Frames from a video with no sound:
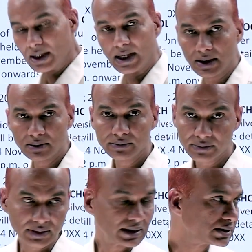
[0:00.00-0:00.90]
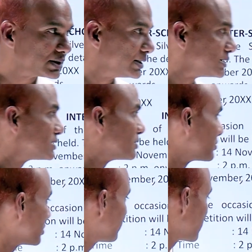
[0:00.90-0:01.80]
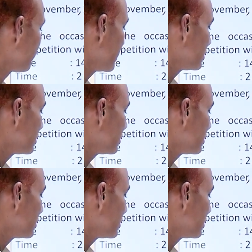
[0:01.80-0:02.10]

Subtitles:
And this is the proper way.